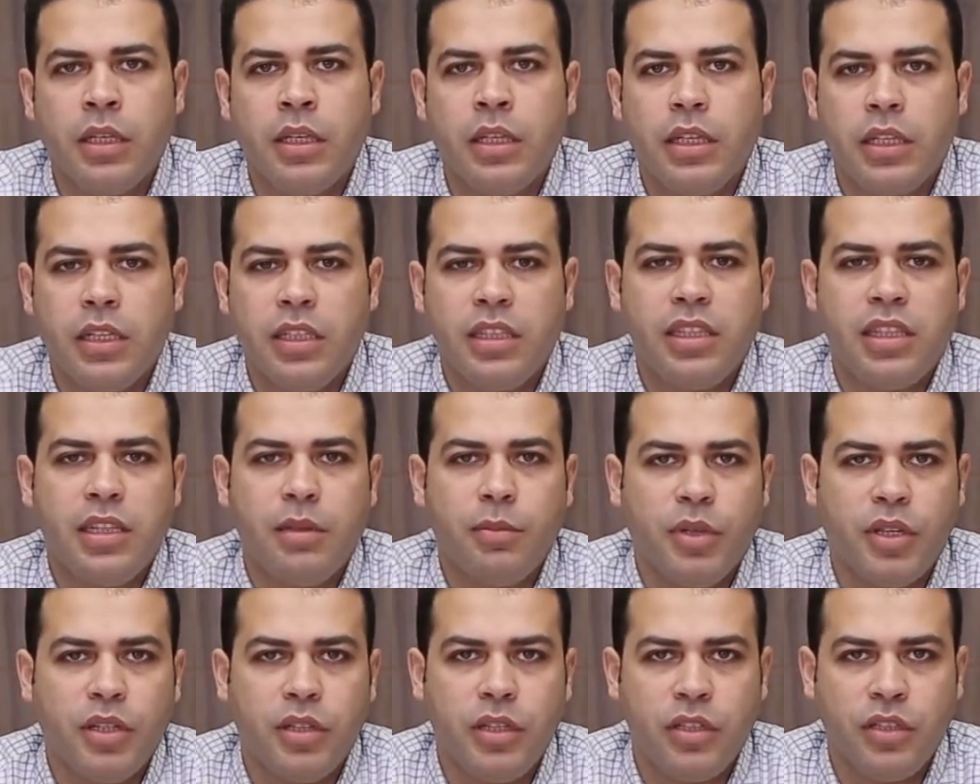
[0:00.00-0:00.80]
easily
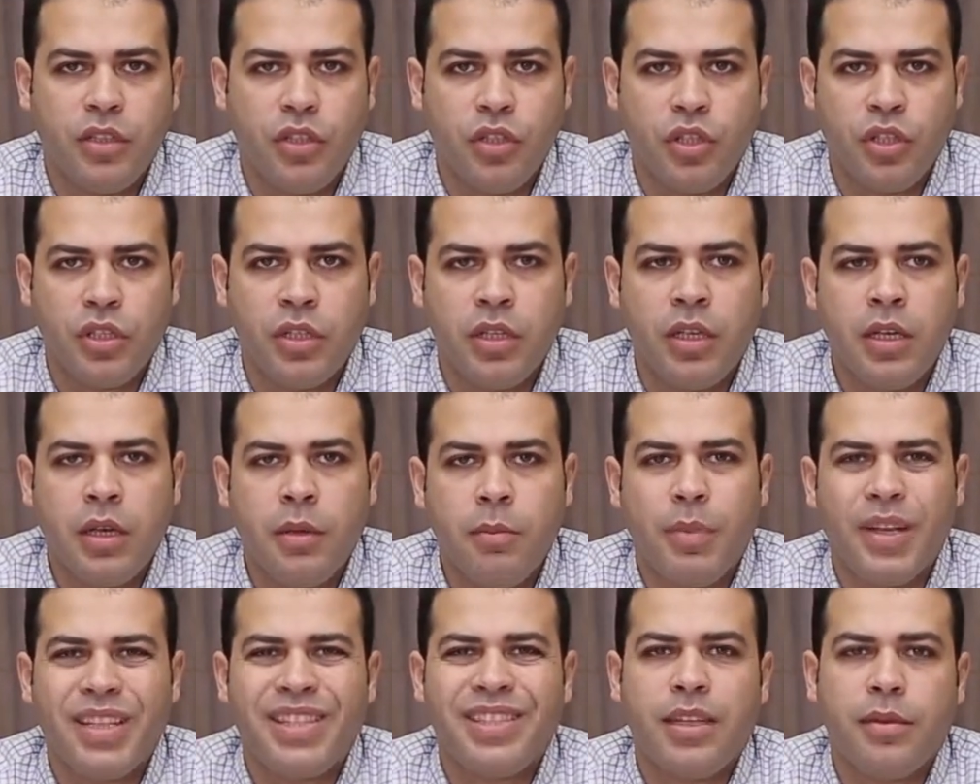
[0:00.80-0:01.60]
by ECG.
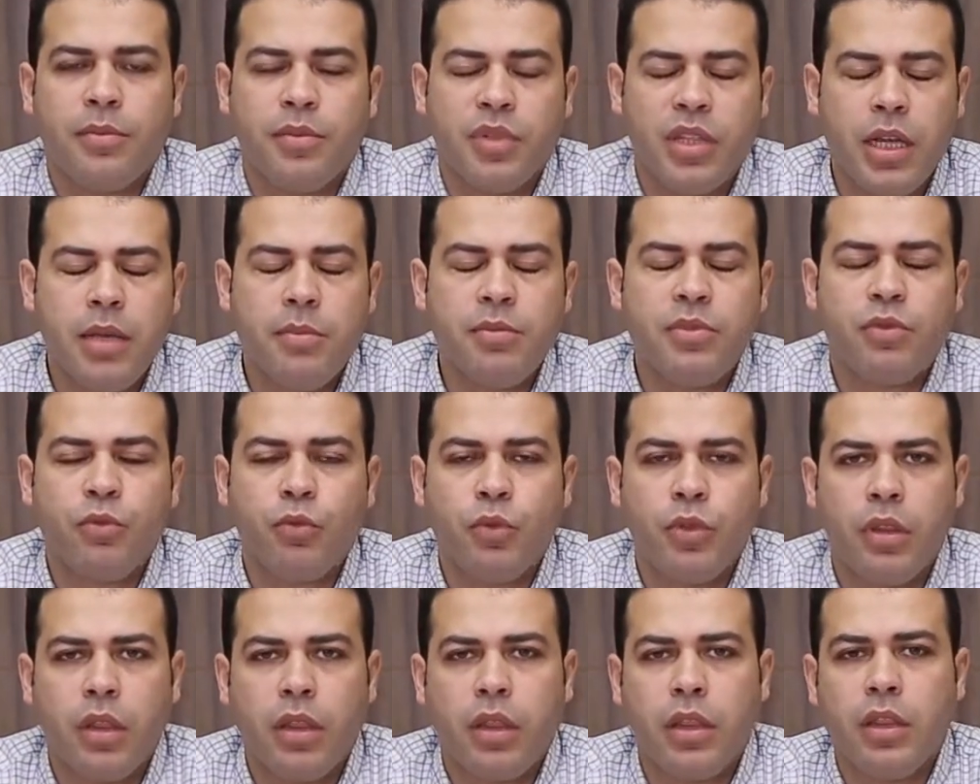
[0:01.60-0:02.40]
But sometimes
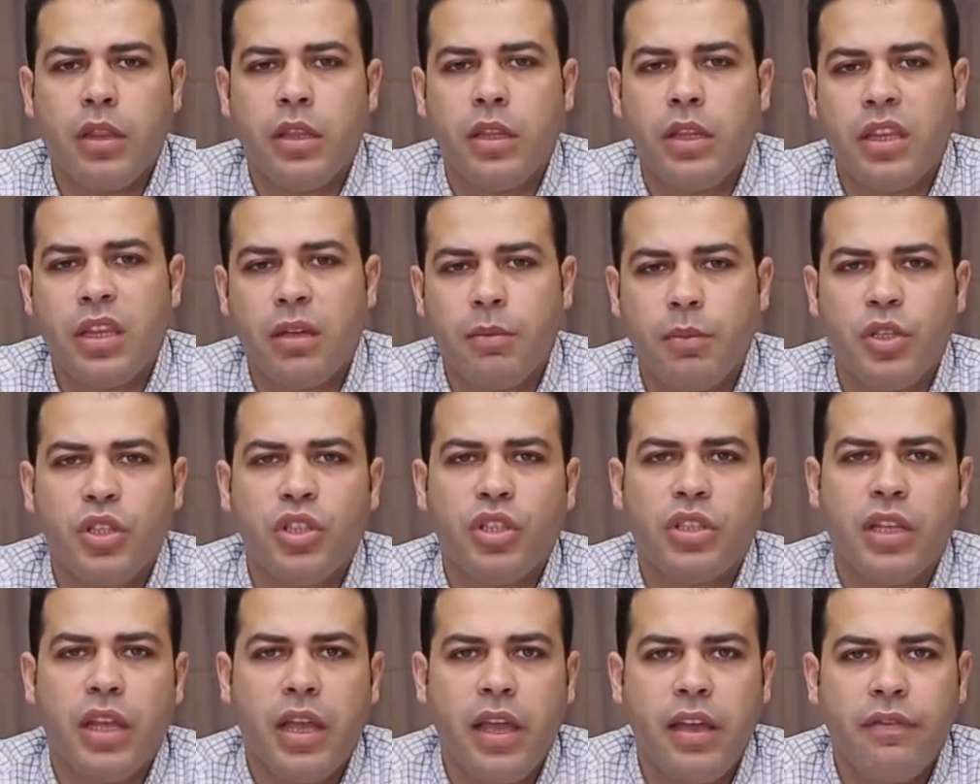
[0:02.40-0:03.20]
when the
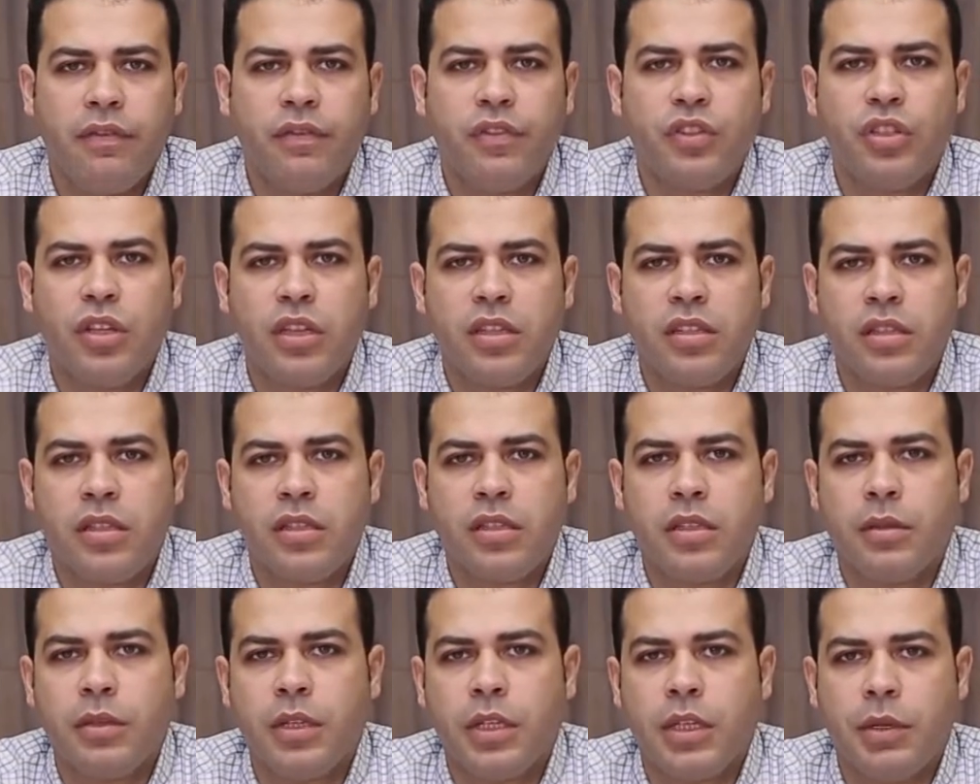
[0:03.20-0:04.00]
patient have
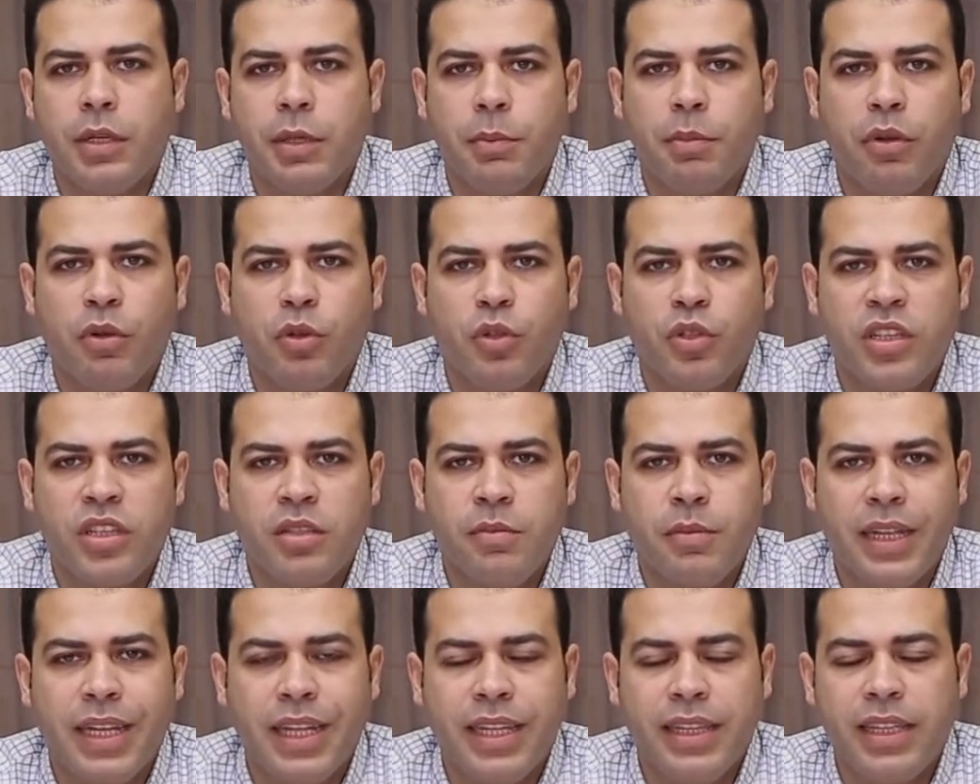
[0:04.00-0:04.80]
just
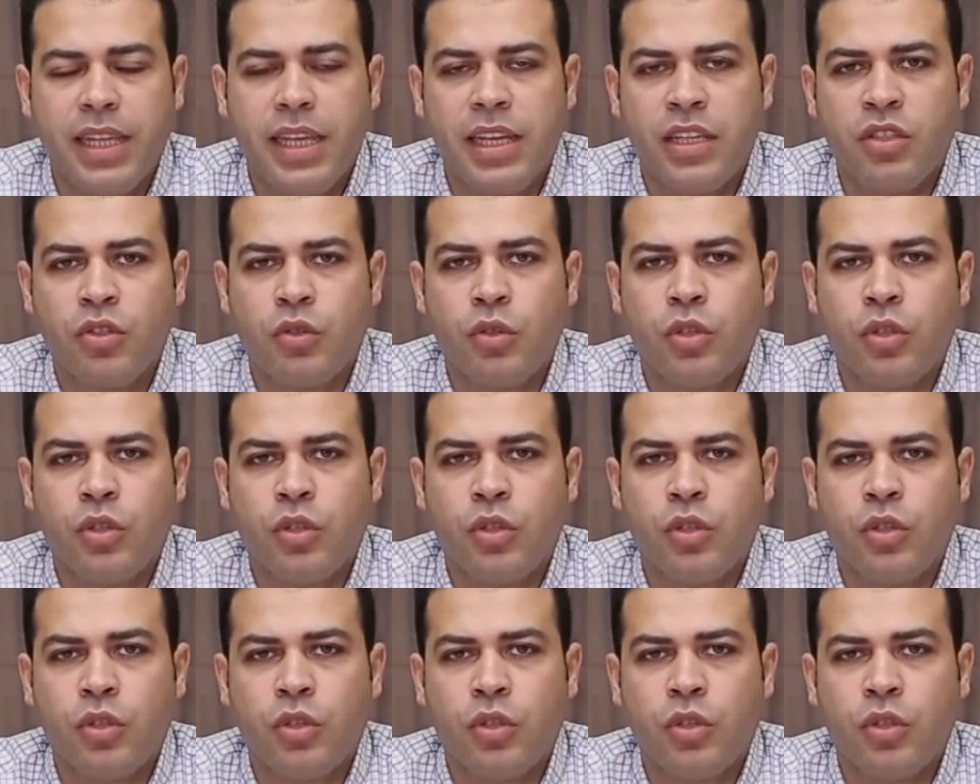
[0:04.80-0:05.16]
paroxysmal attacks,